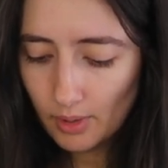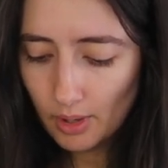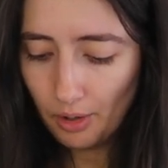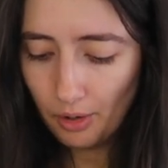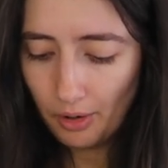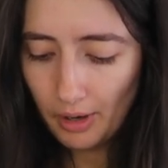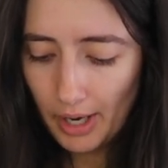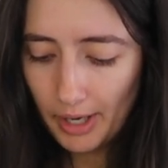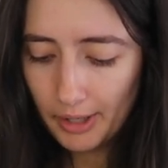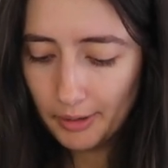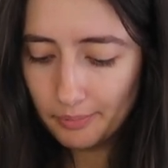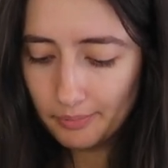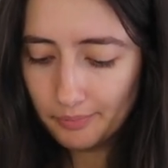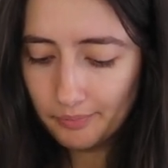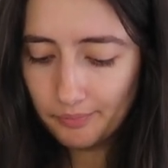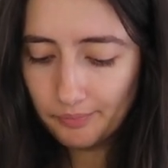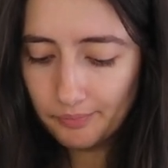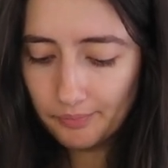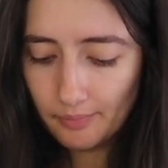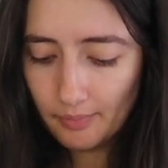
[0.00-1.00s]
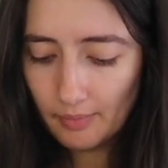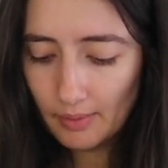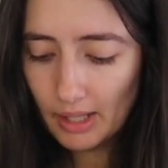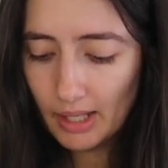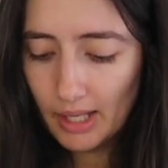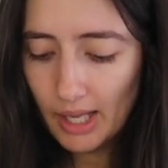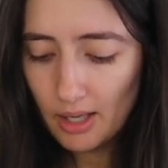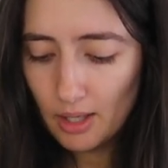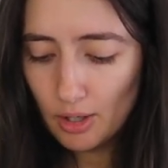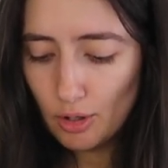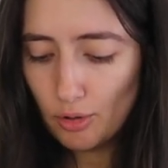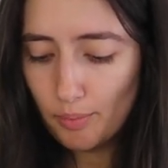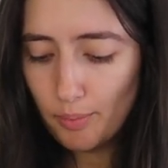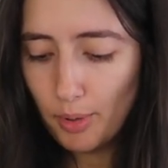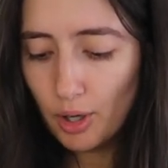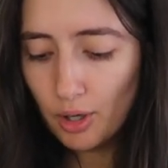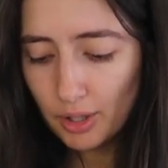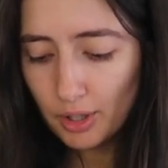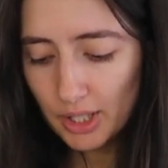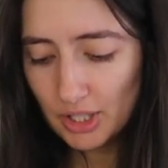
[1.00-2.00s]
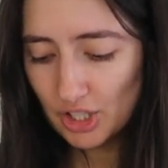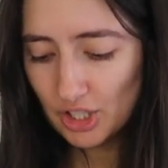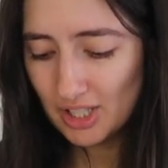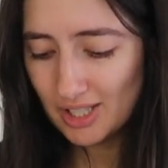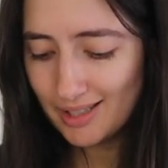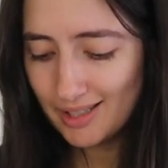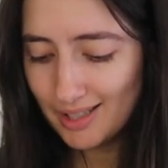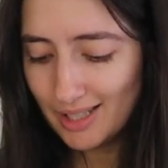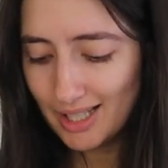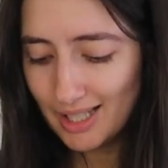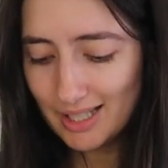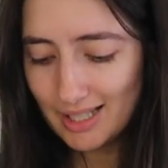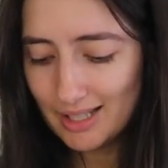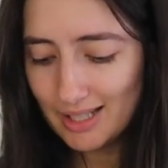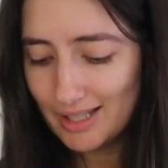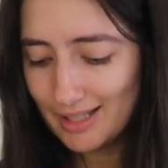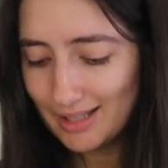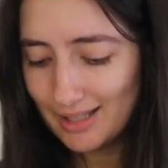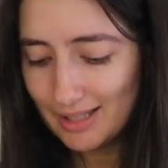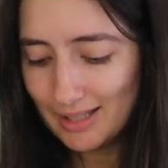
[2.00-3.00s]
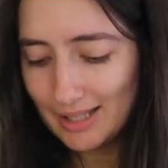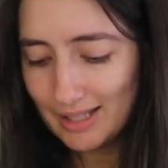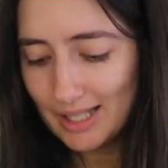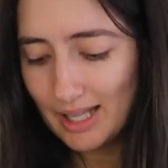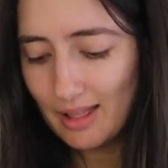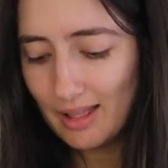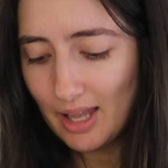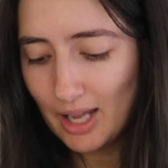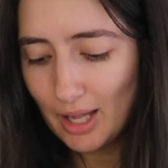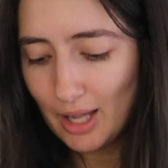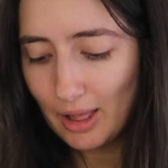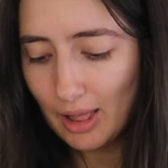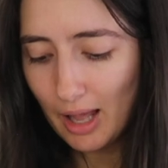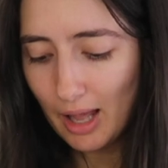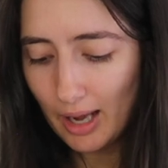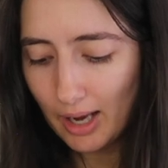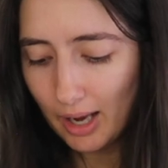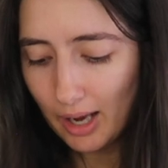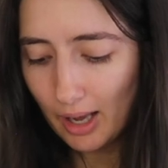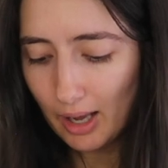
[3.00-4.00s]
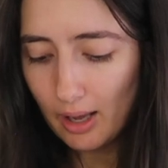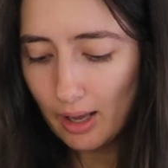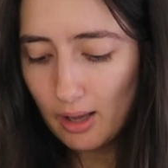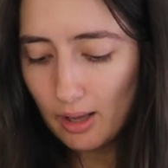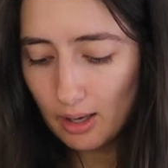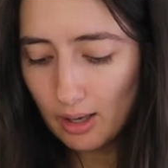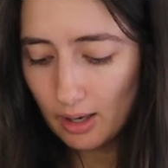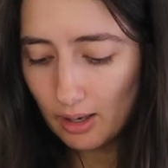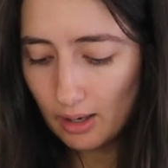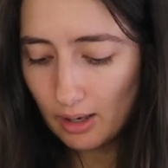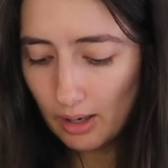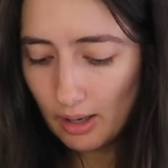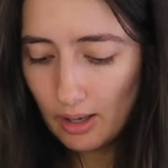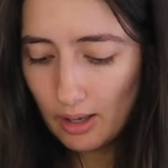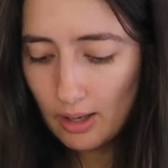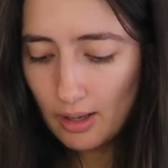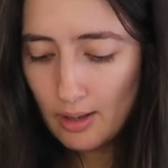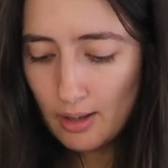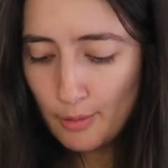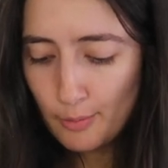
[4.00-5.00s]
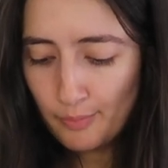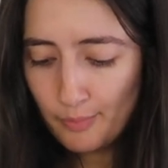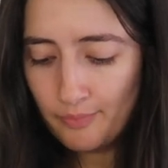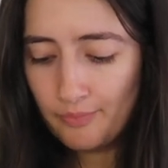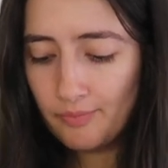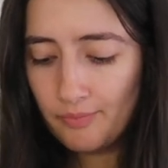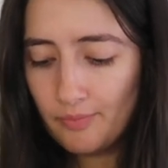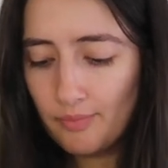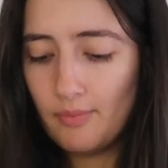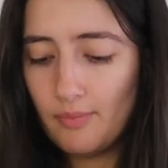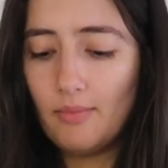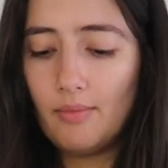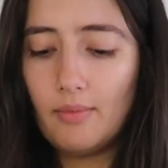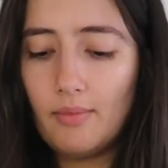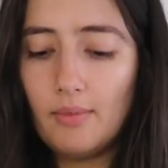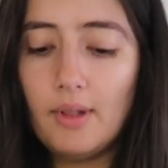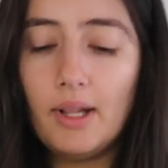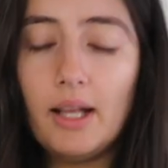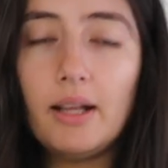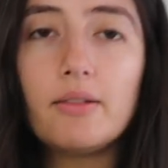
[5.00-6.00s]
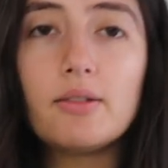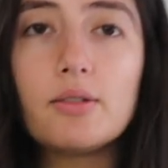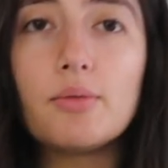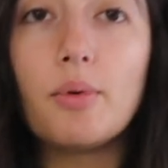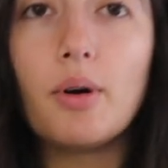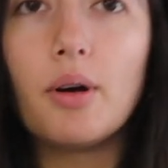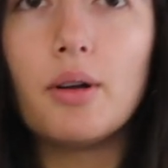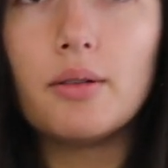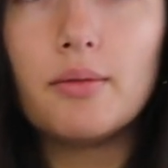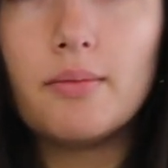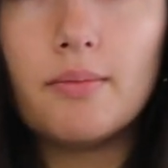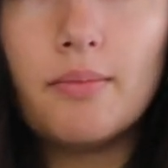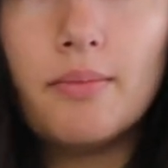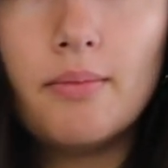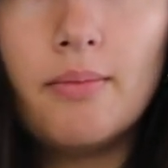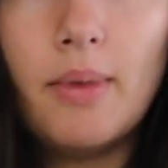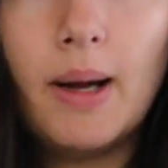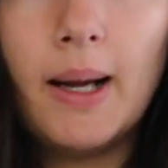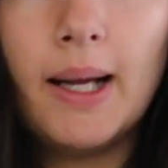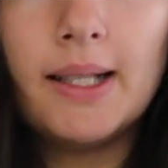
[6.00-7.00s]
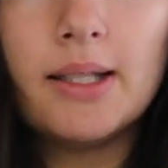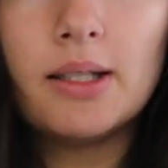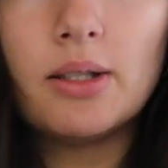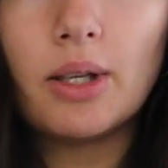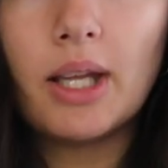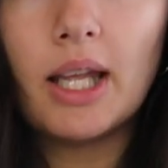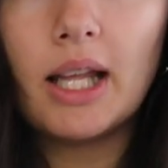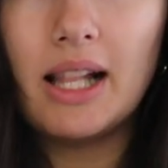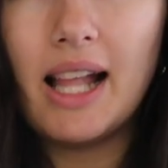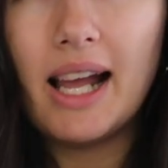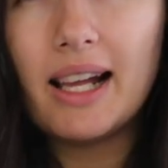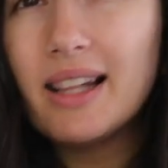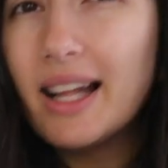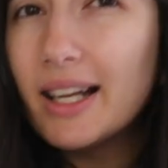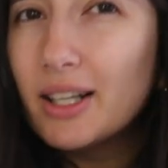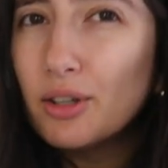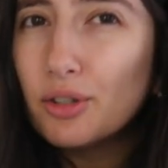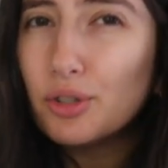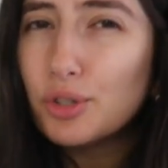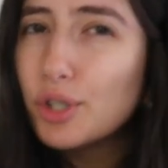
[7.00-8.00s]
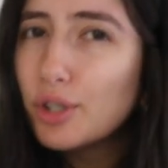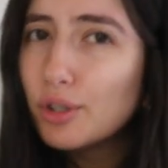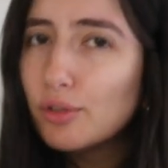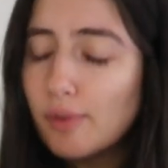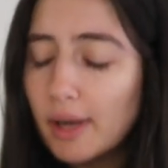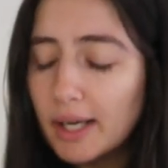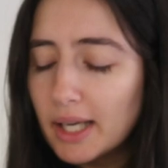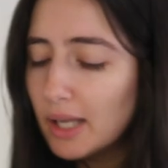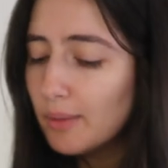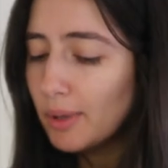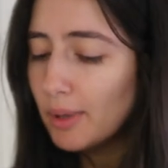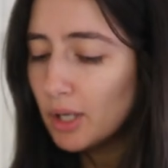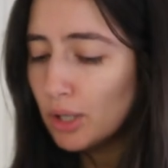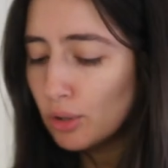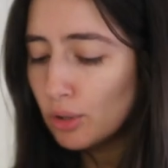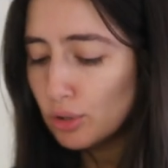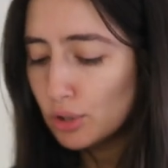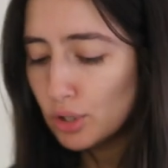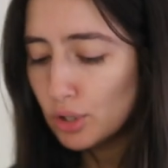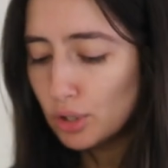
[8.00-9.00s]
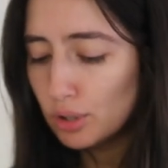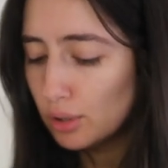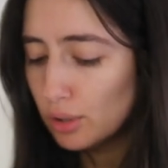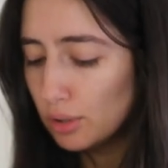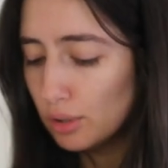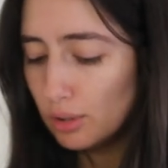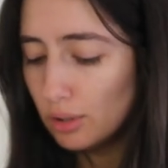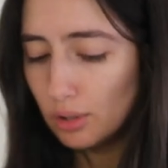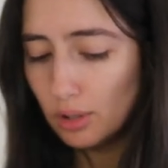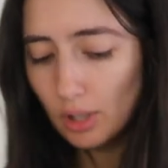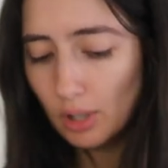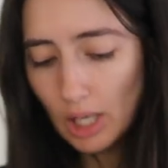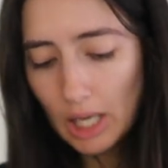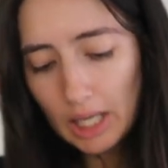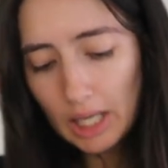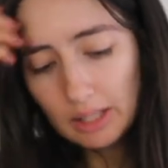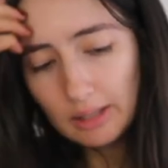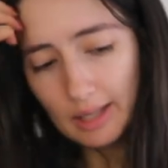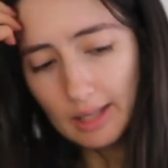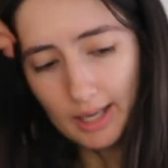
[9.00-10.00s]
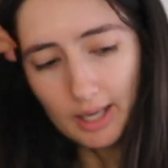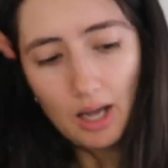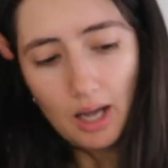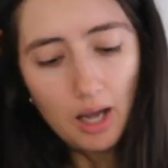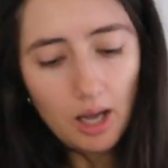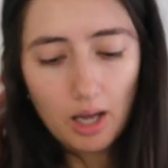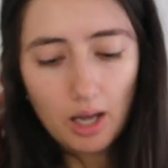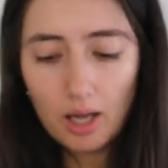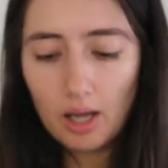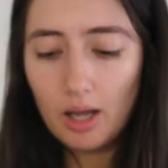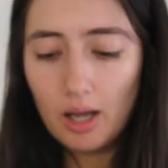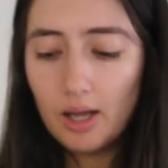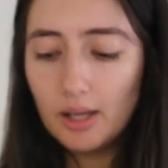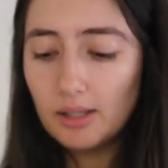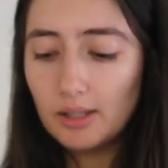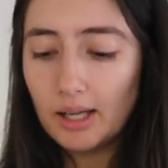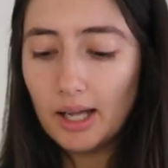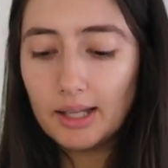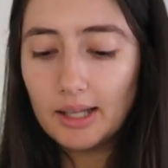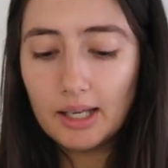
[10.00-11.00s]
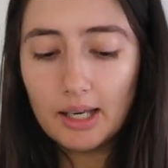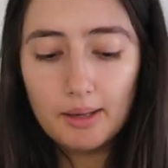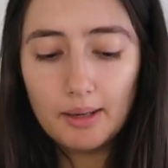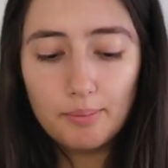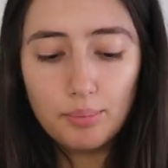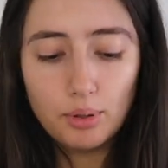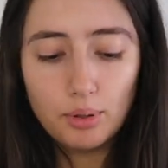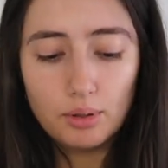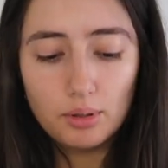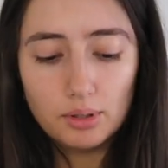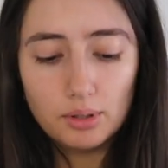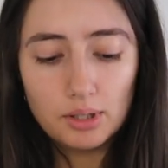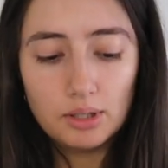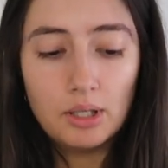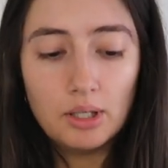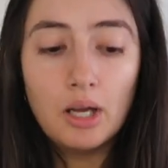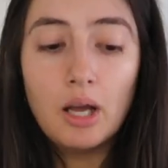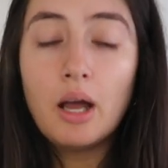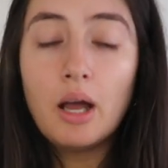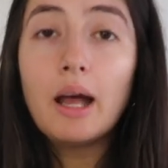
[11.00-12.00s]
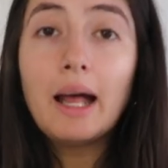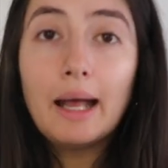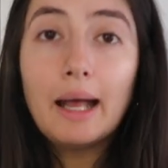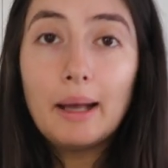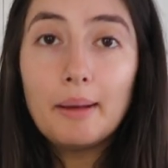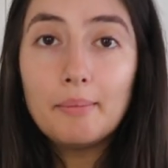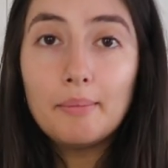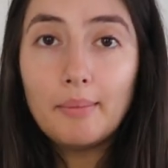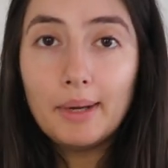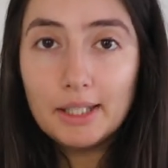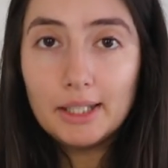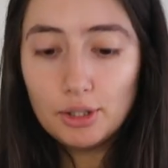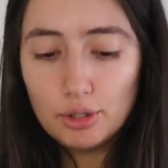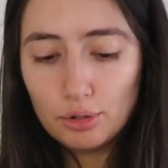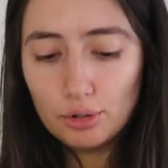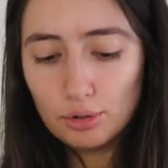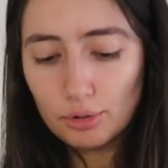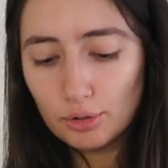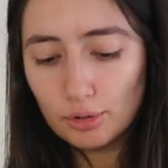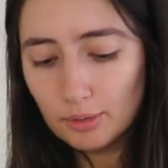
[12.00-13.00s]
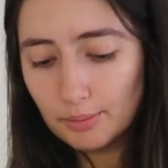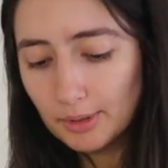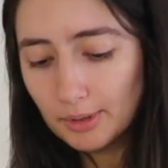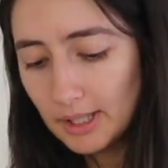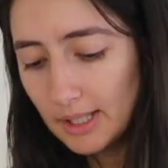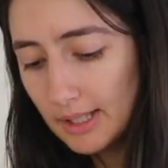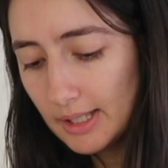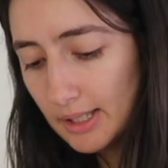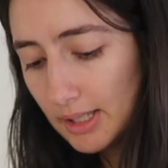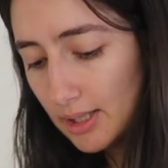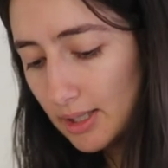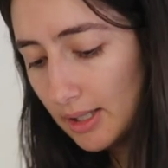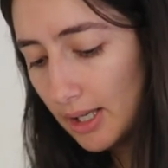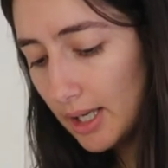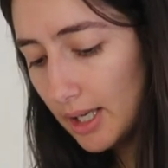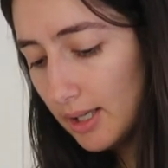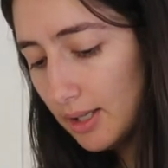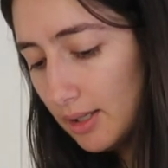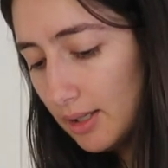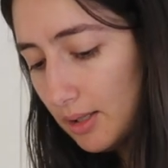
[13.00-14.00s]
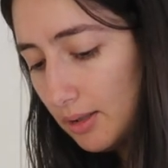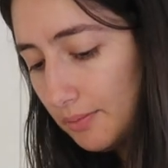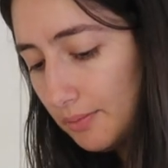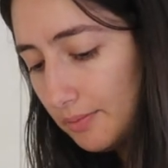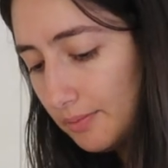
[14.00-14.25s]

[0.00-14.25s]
all right get your porridge to the consistency that you like it and that's what mine's looking like like not too runny but not too like hard and then I put my strawberries in there